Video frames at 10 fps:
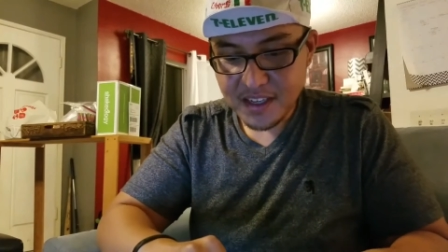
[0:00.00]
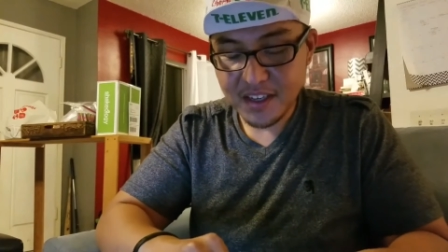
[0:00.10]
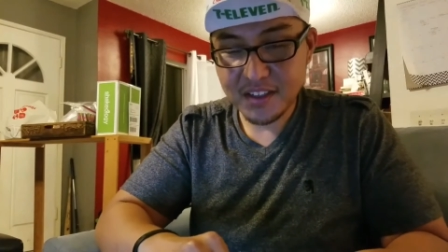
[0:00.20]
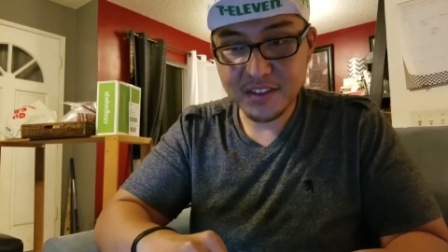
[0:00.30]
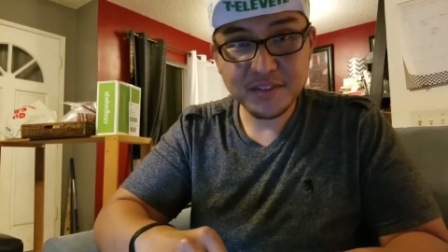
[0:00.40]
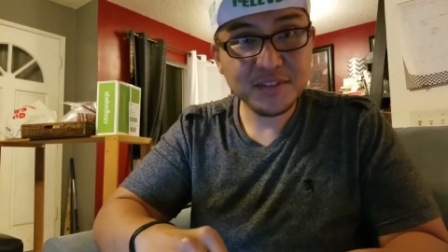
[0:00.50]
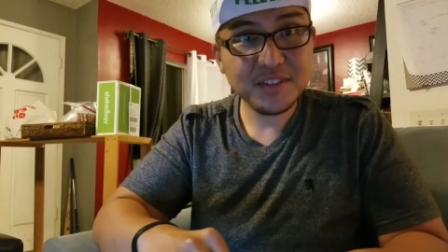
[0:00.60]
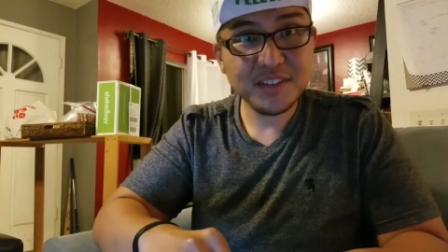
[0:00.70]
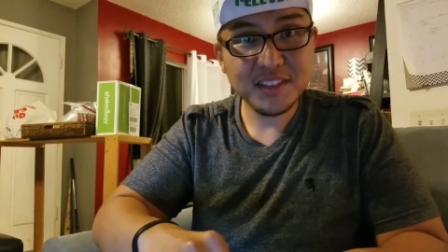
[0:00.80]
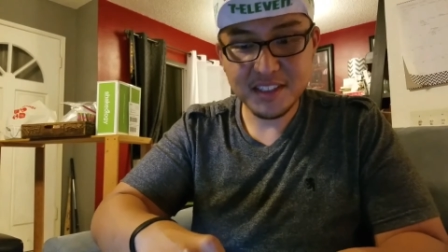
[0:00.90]
out of
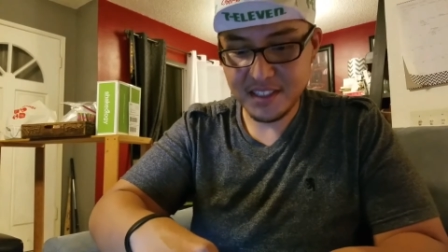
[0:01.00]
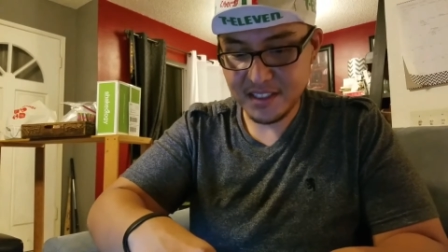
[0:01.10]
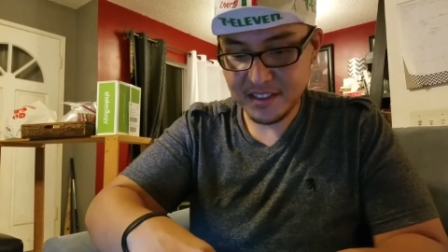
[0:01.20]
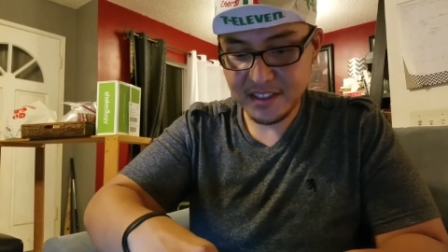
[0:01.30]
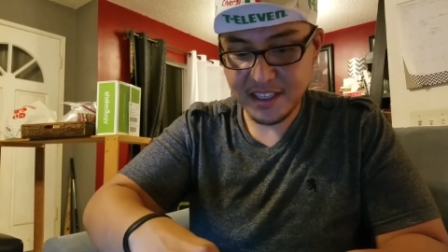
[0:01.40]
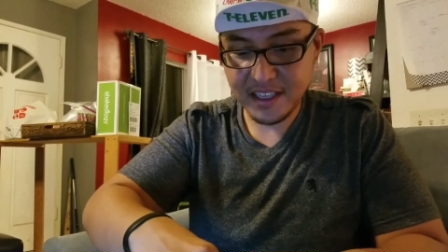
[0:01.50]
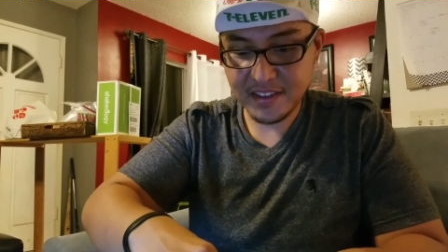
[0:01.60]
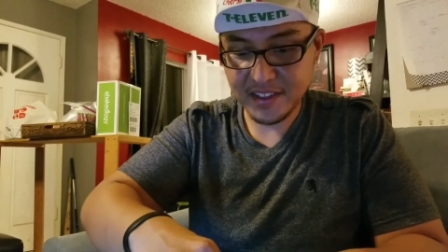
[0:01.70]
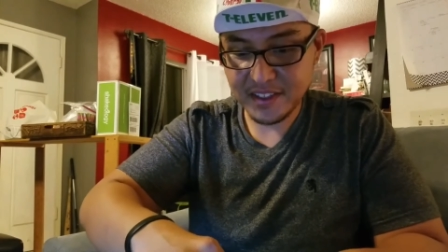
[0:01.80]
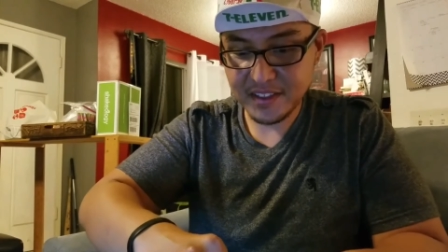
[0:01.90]
uh,
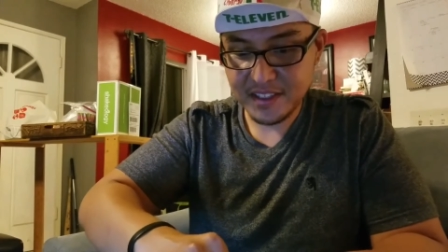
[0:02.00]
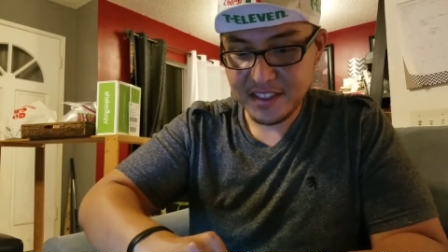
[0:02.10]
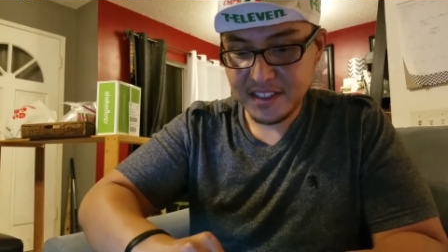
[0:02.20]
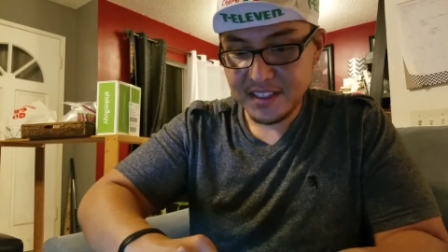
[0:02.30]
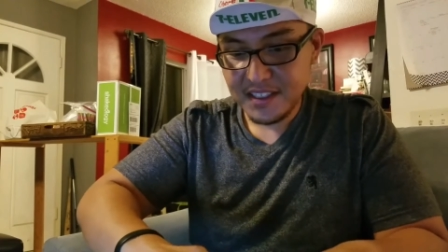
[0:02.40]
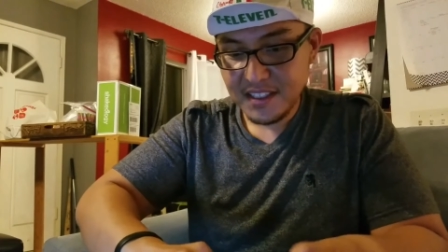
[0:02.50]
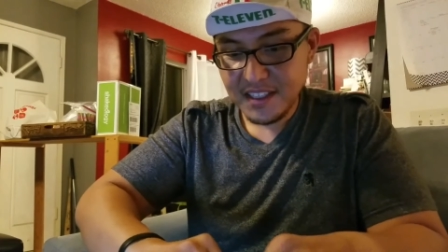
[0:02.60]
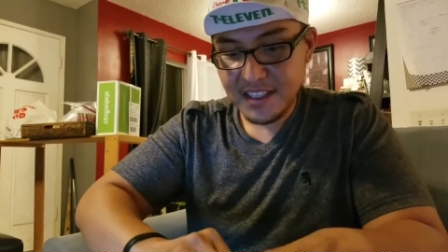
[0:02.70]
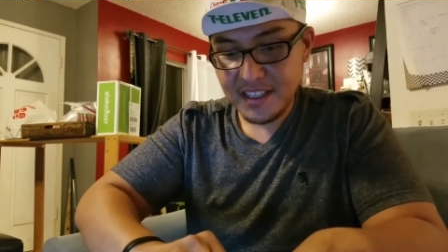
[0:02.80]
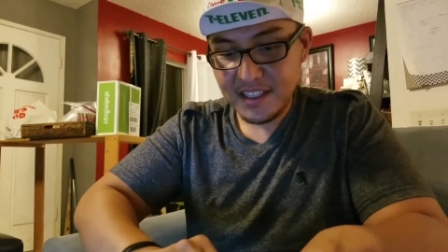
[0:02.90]
England
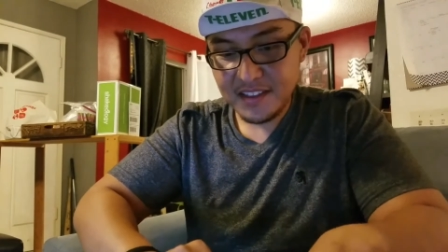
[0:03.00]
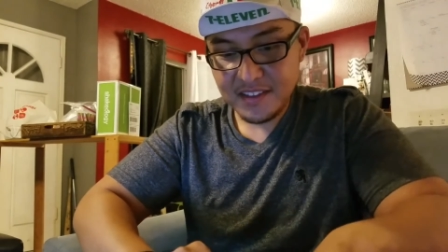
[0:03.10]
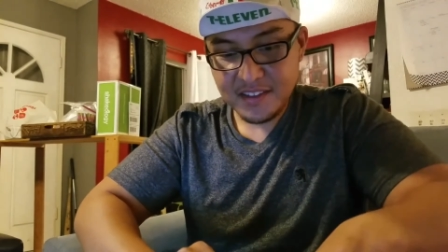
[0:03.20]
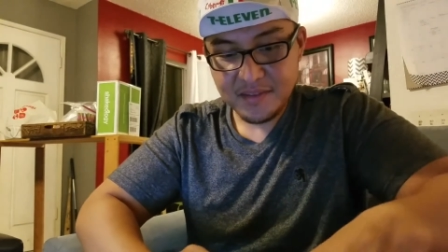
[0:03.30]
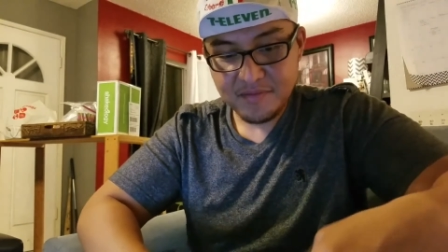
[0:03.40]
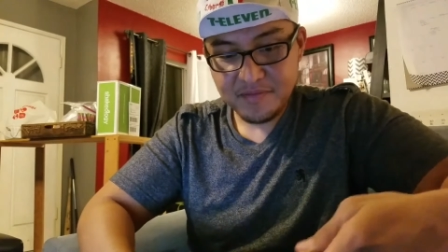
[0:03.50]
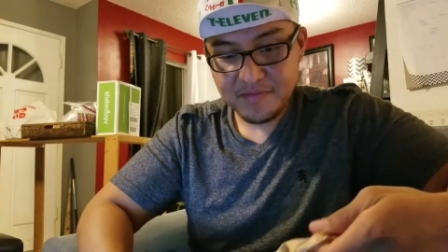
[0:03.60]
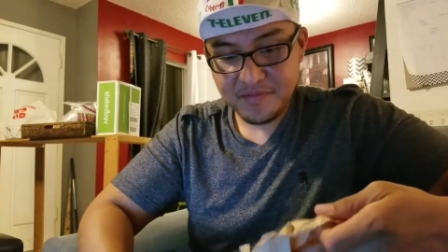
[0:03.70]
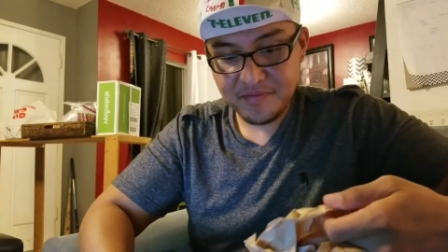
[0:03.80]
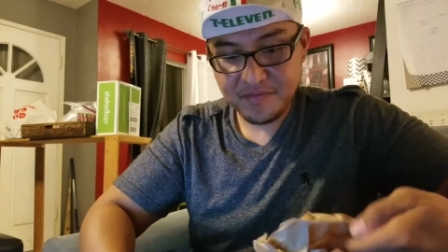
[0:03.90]
and um,
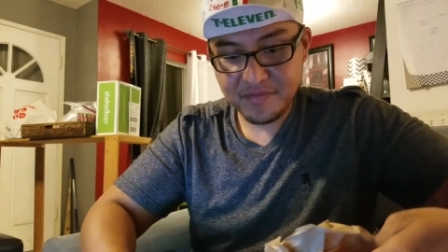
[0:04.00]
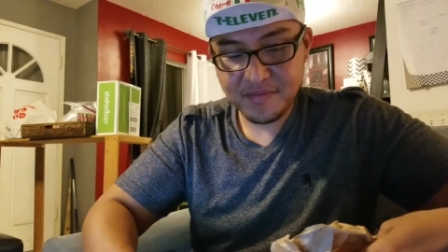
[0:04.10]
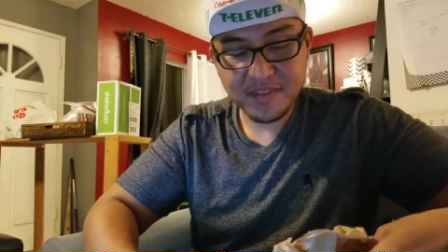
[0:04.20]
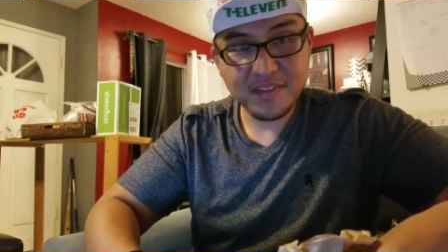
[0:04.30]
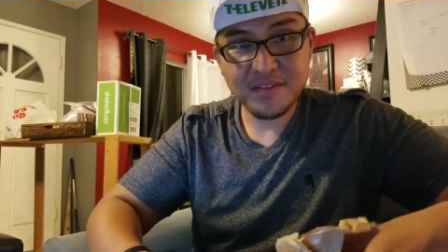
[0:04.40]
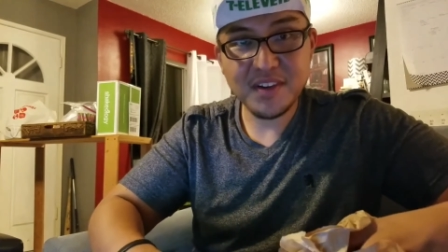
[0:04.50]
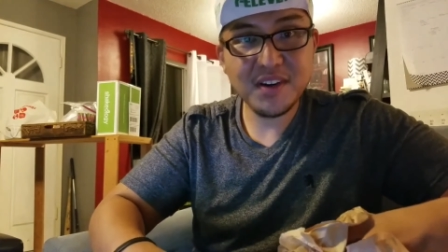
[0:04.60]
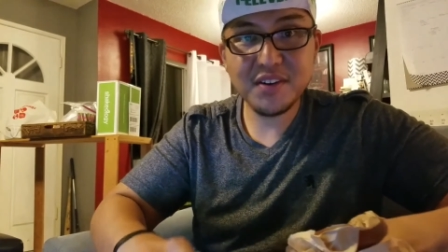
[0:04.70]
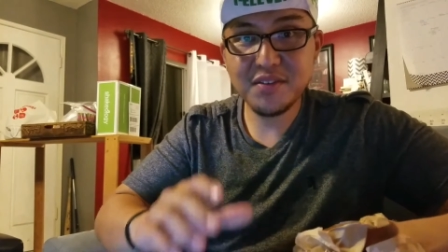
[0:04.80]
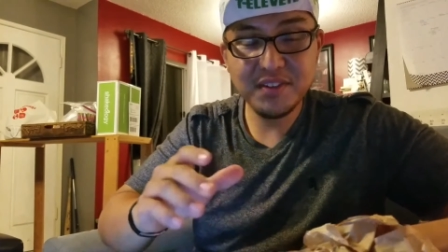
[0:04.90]

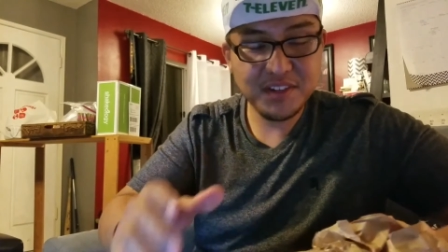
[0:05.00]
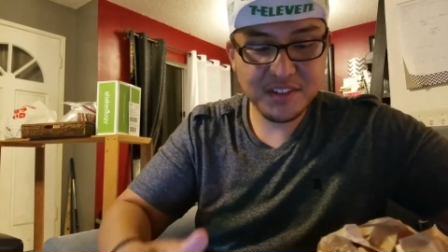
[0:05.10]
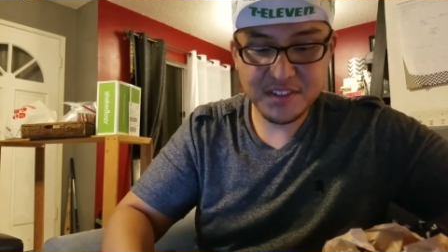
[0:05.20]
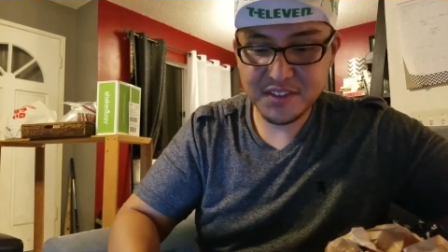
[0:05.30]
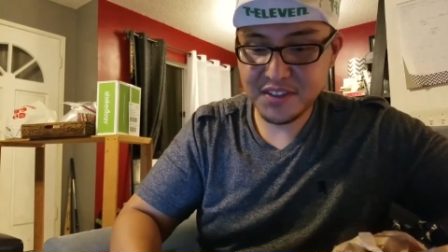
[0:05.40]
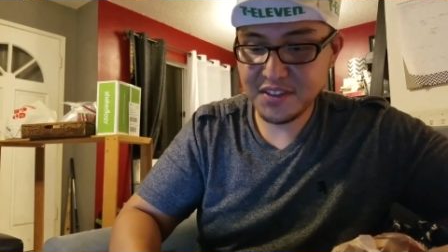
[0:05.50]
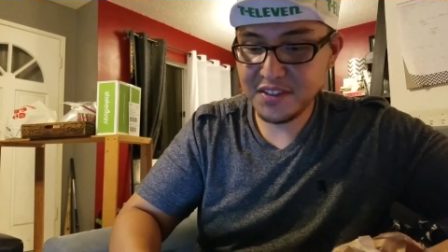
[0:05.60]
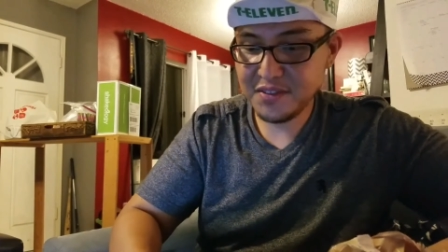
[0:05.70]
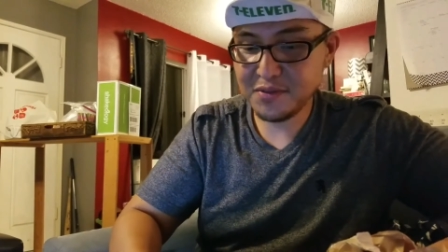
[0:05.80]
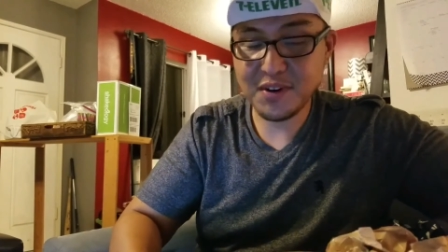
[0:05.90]
very very good
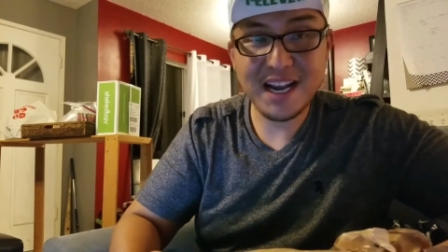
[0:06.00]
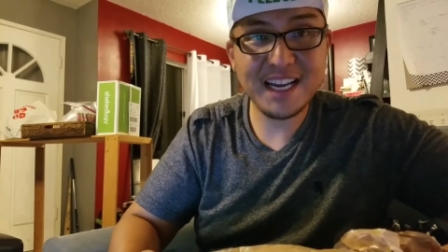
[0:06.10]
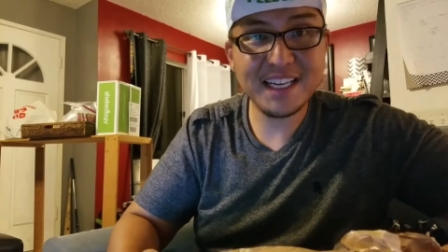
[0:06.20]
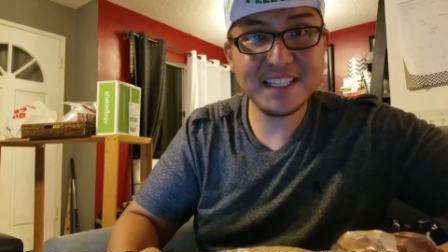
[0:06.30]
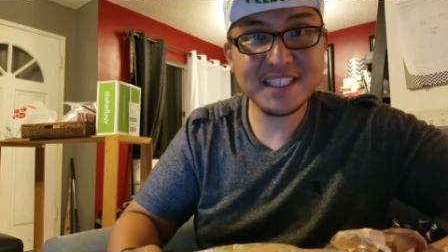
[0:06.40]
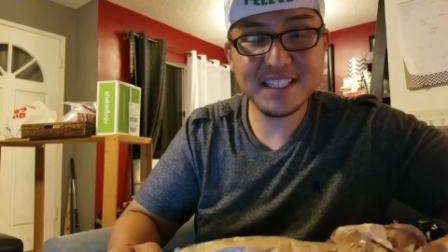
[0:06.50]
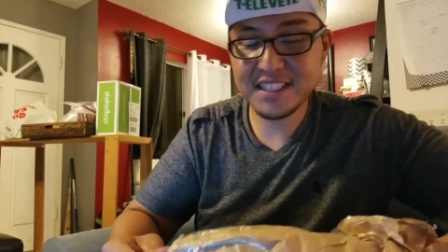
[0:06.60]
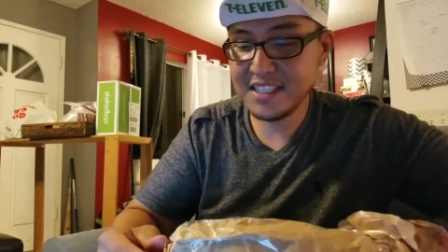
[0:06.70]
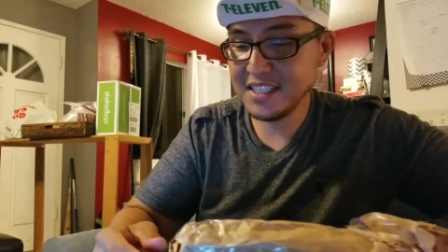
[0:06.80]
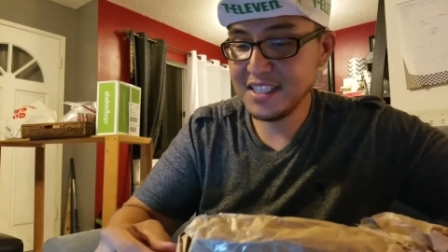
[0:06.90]
rides
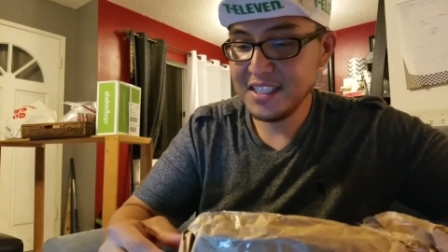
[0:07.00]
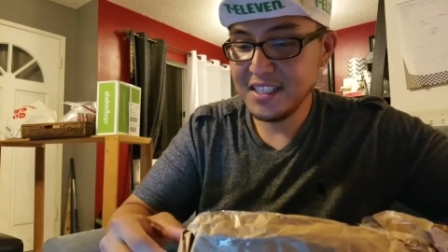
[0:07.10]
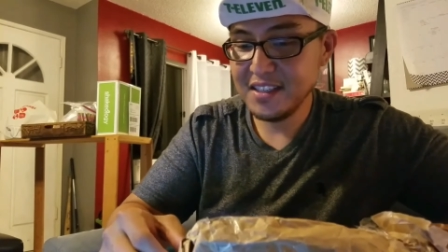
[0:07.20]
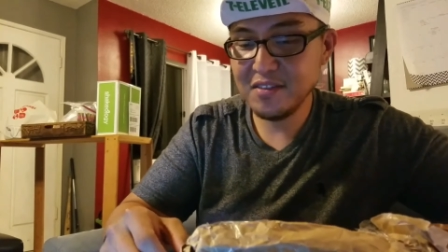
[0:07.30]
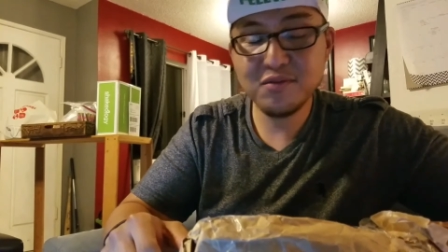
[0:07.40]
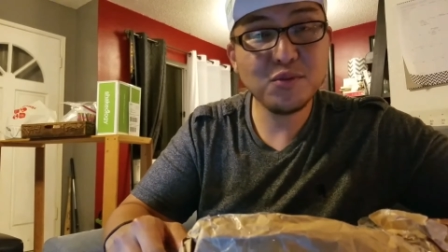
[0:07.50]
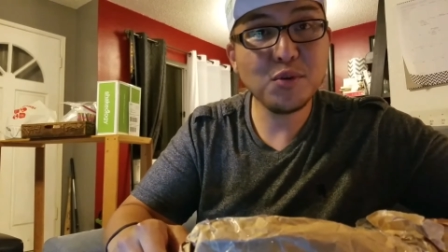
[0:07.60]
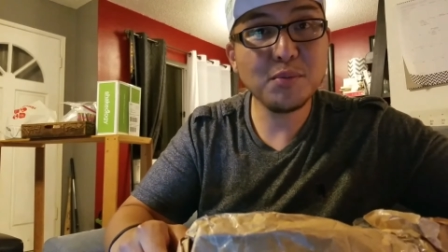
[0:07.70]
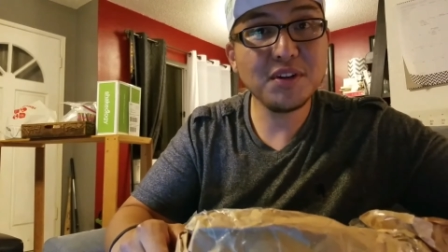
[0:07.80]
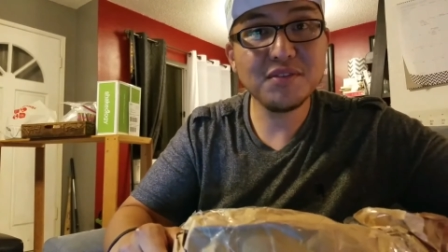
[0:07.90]
and
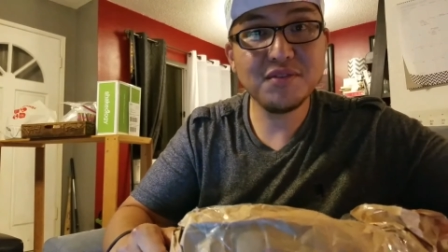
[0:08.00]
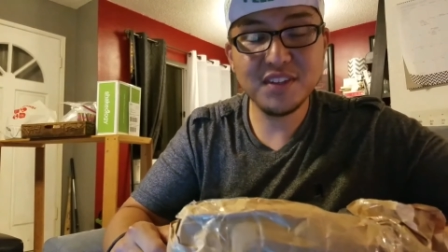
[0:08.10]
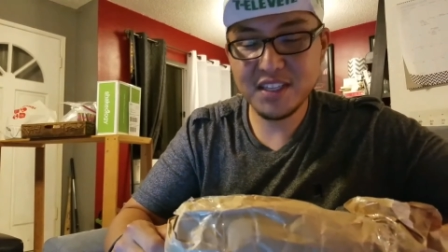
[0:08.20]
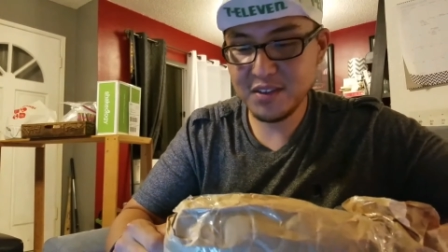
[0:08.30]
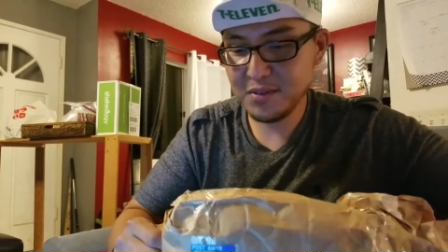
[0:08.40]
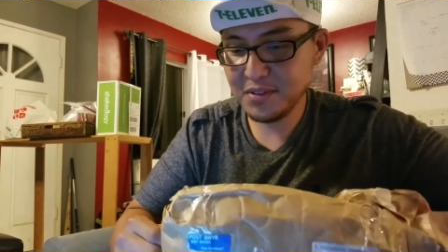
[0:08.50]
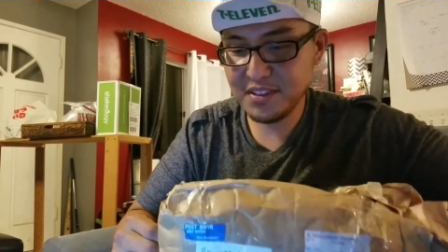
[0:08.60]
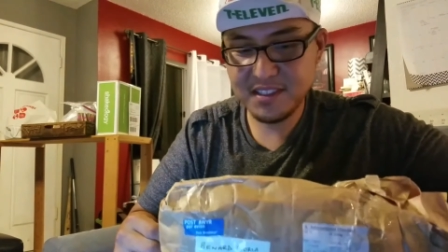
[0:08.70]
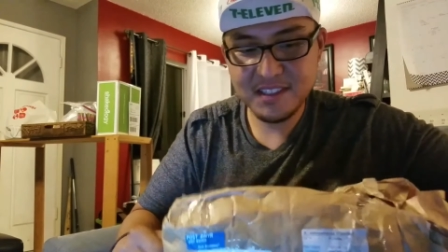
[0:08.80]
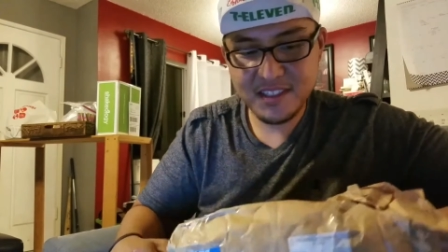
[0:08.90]
informative
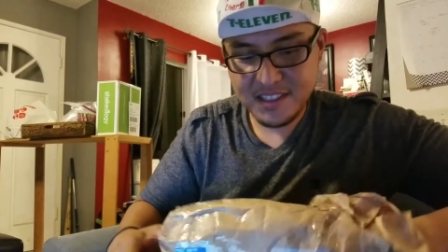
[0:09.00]
videos